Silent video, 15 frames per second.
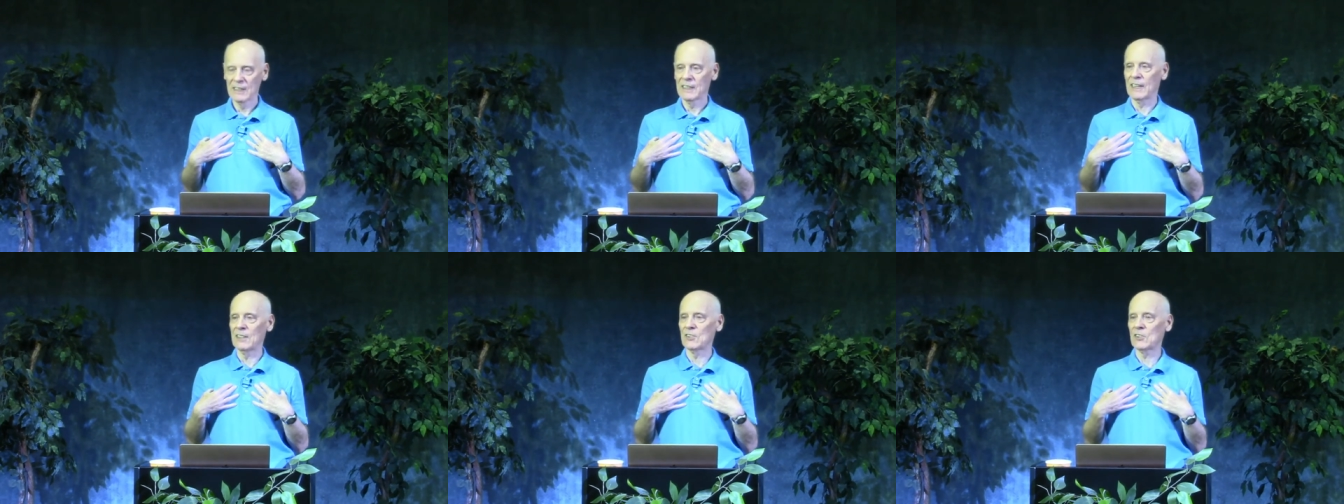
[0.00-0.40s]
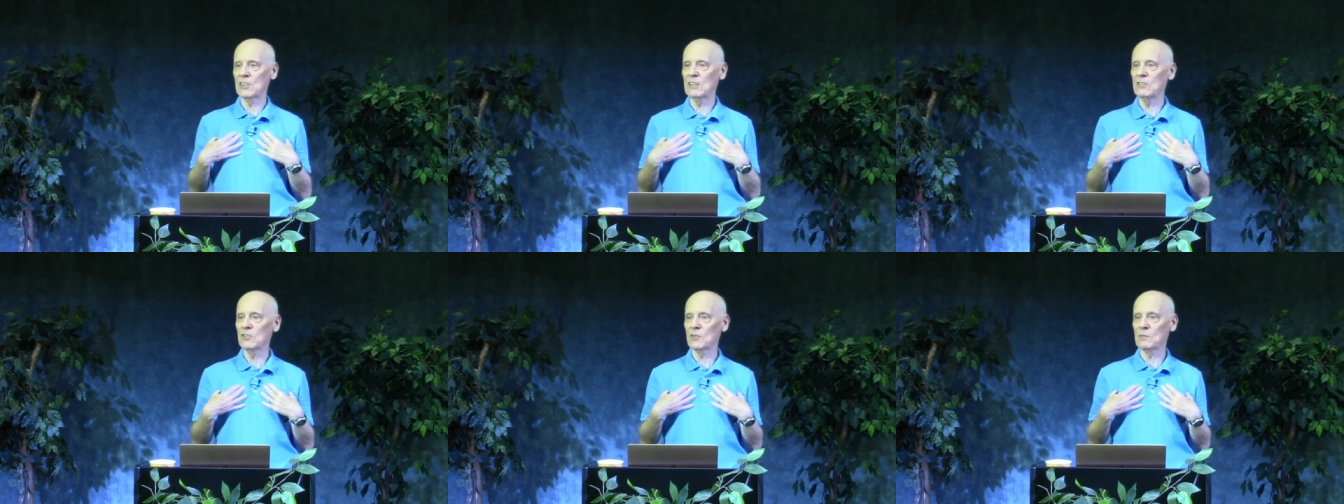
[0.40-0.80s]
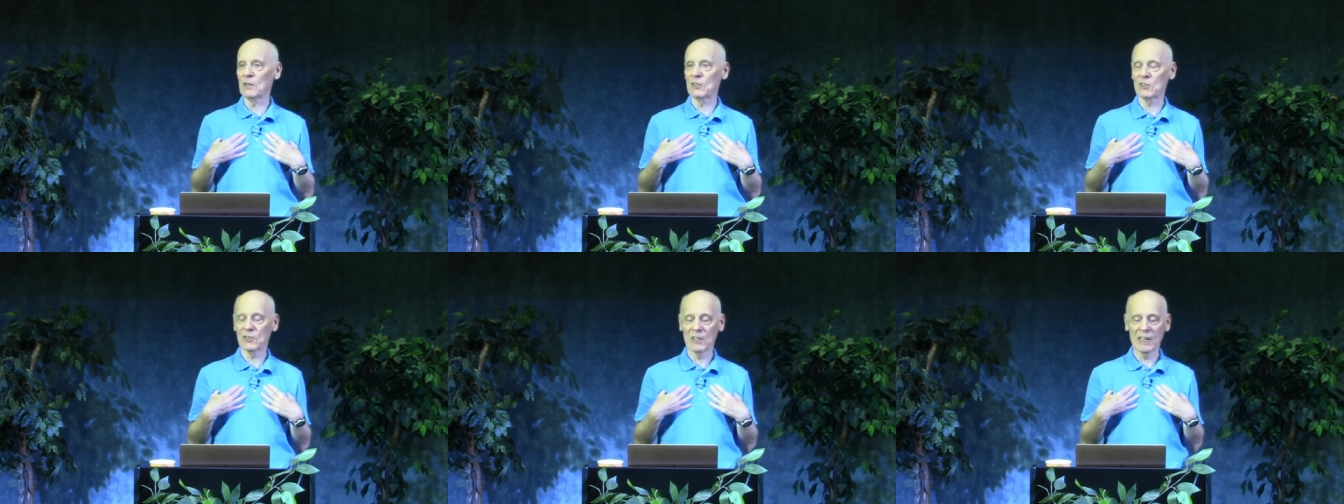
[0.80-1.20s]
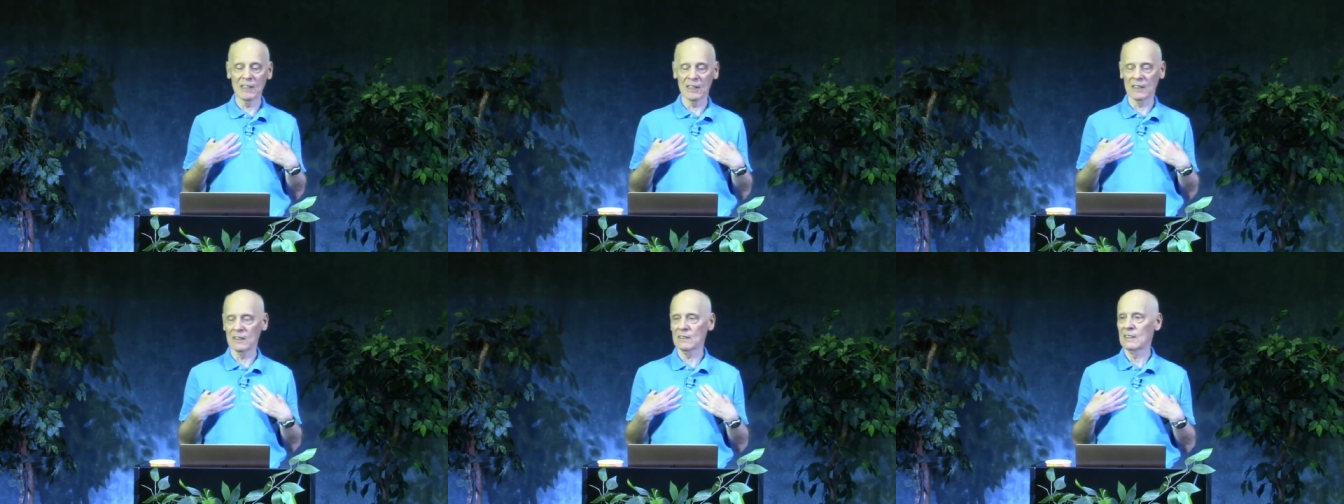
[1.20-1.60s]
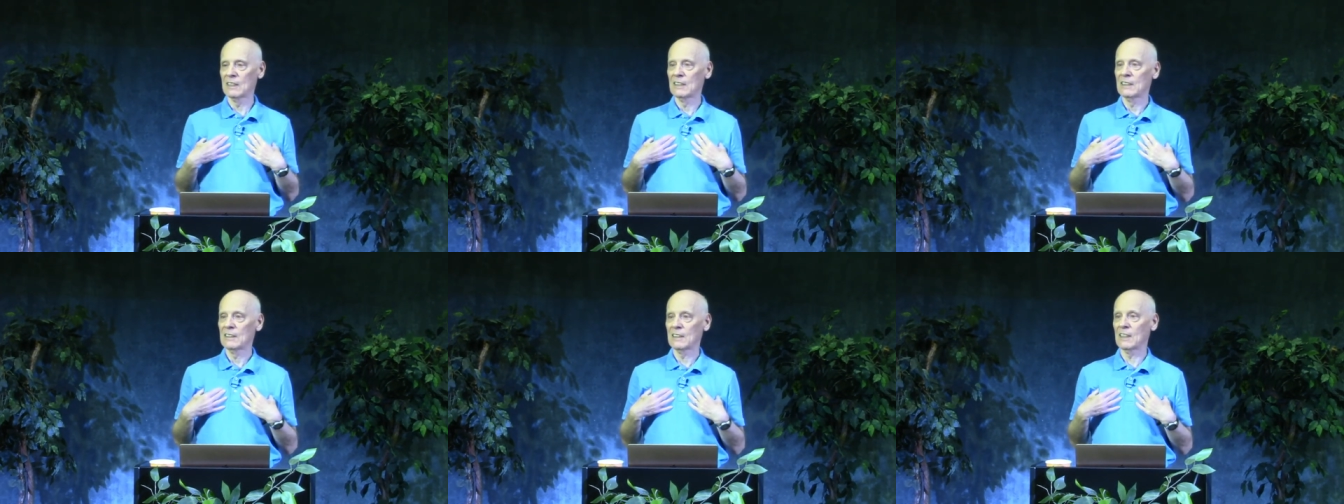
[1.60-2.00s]
it seems to be stating
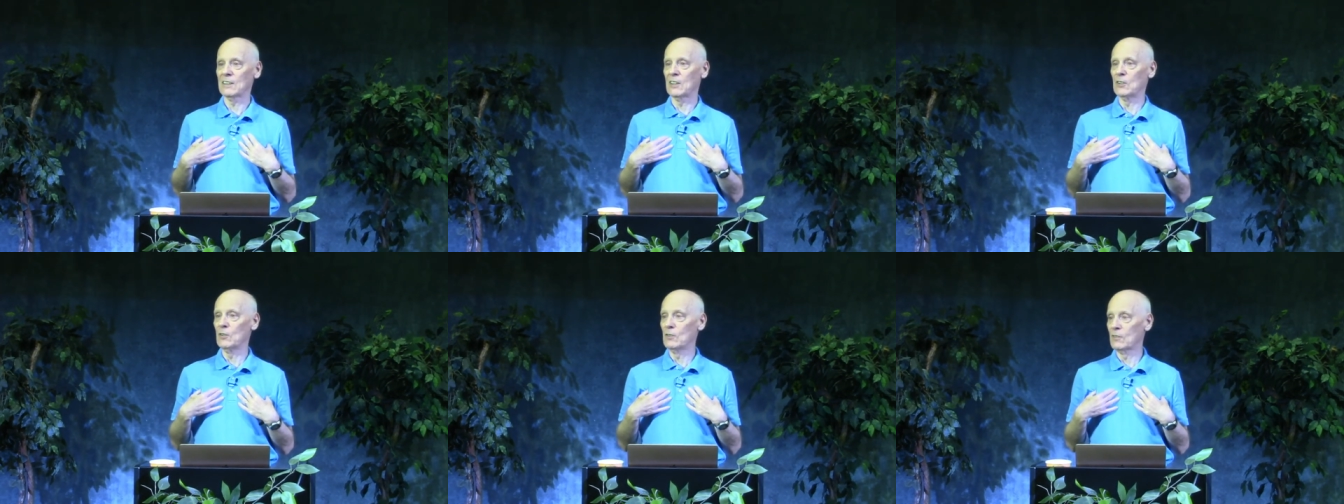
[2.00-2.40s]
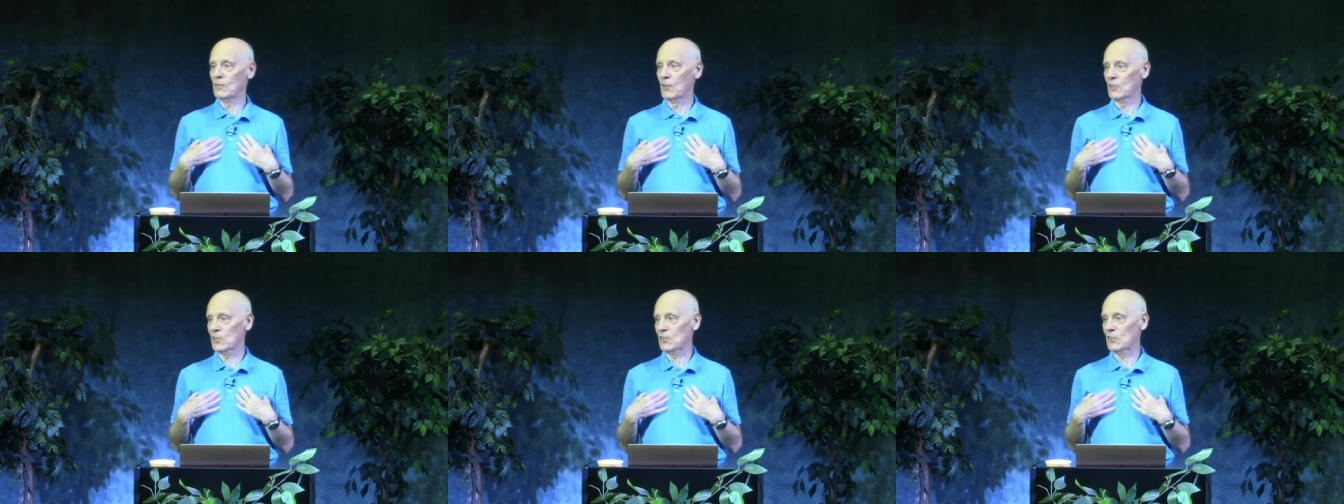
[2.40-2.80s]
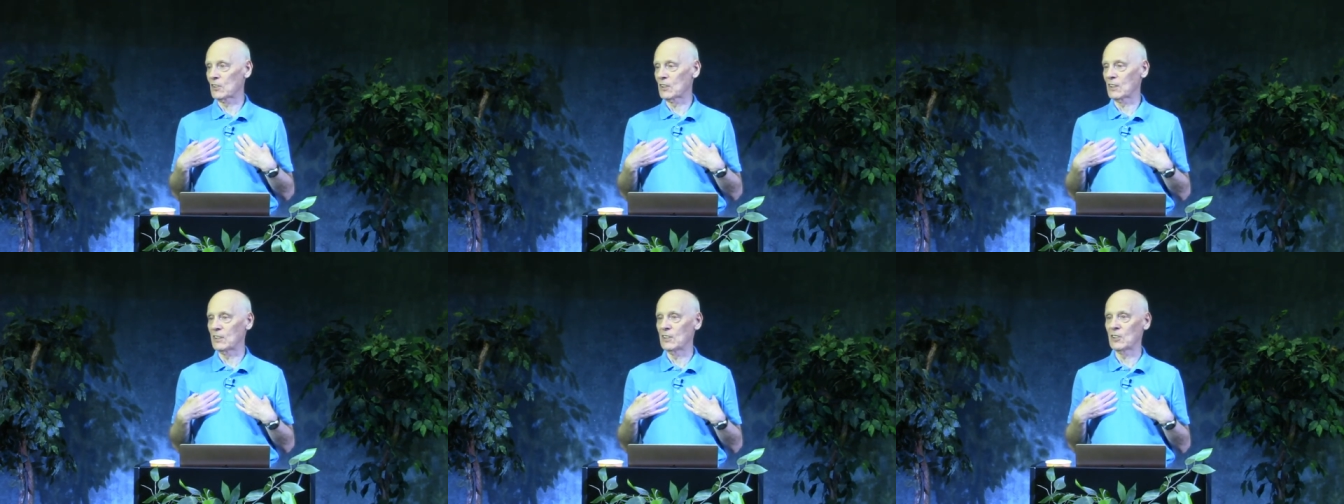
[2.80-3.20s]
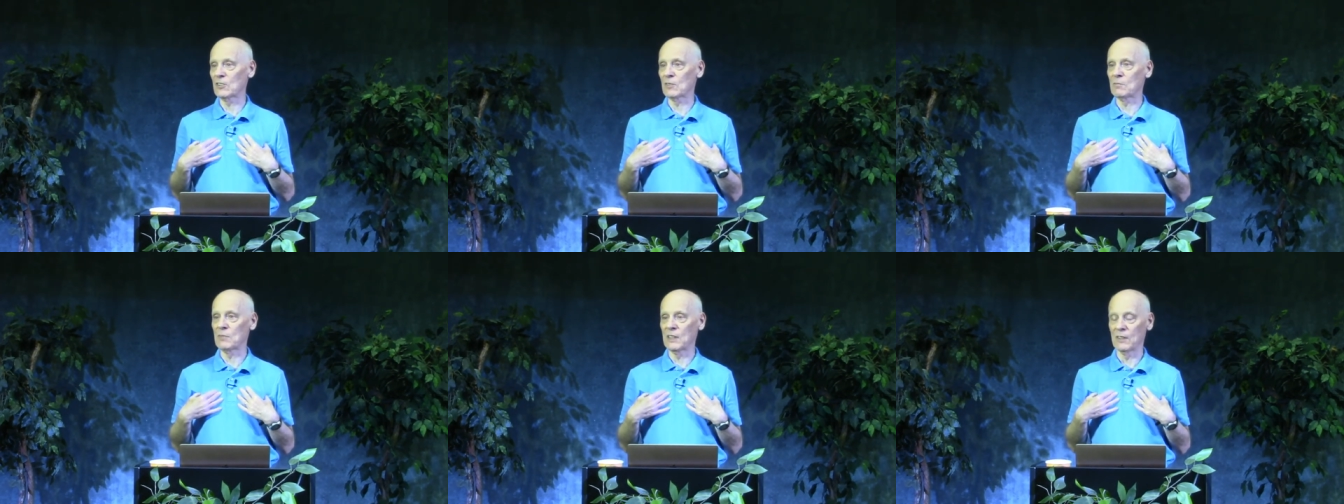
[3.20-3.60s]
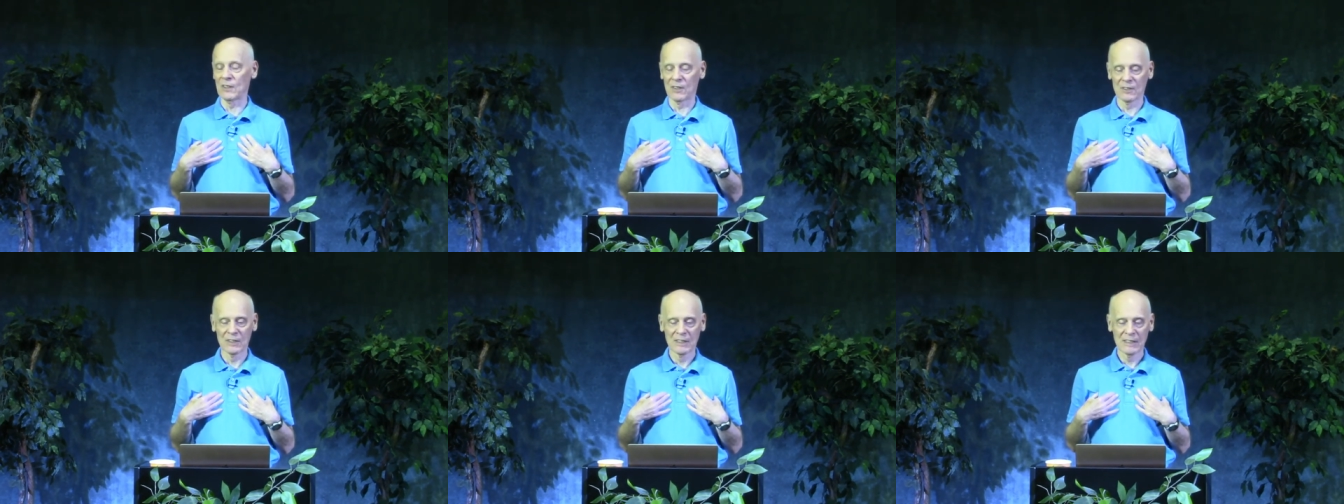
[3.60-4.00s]
that the universe is going to
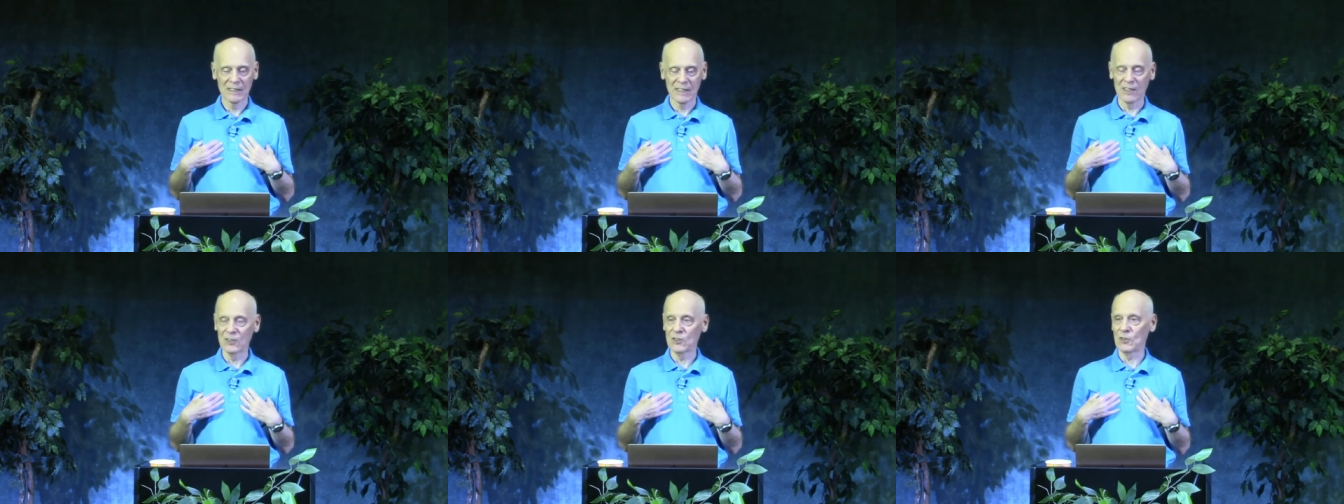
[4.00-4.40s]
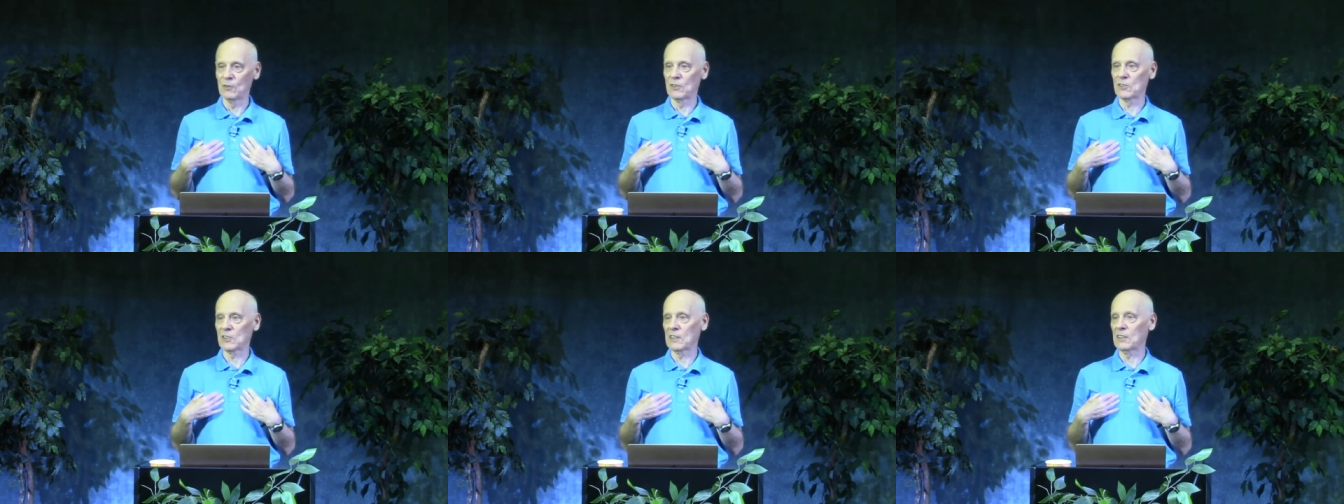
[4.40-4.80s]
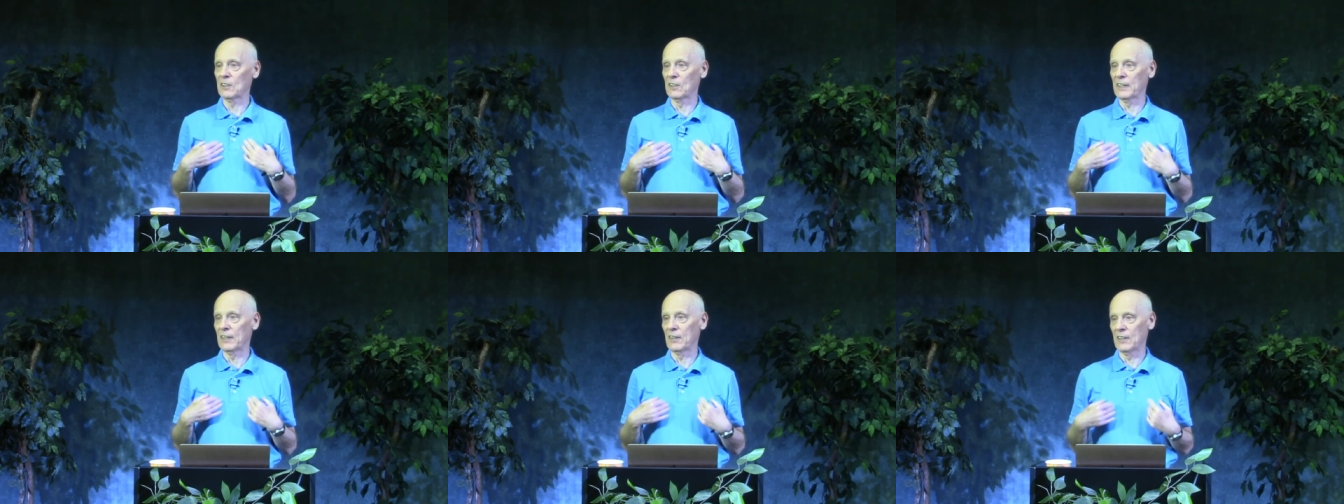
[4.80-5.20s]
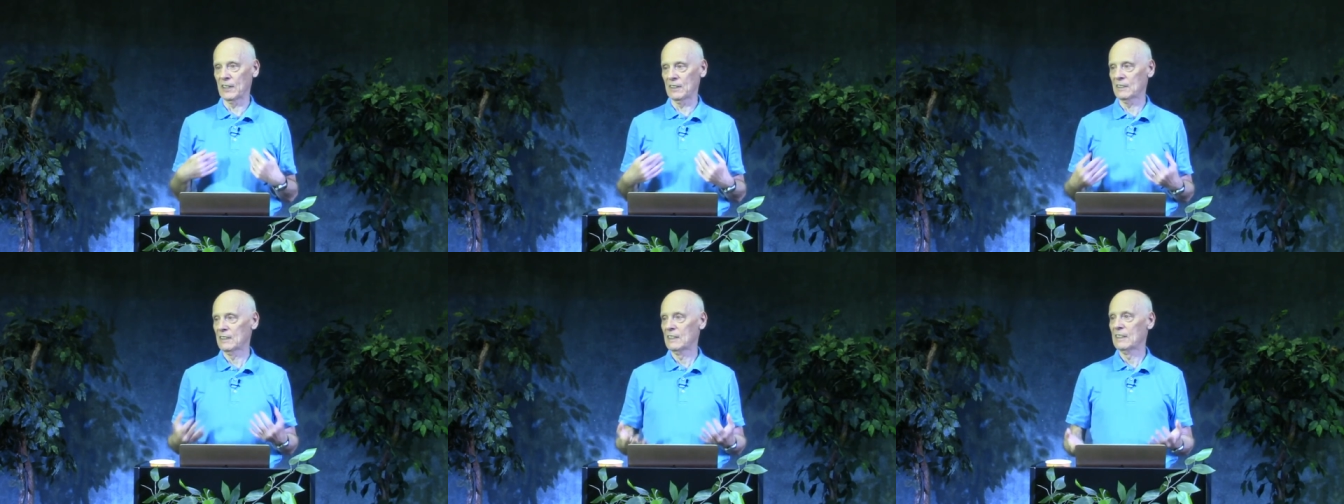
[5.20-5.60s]
disappear into a singularity.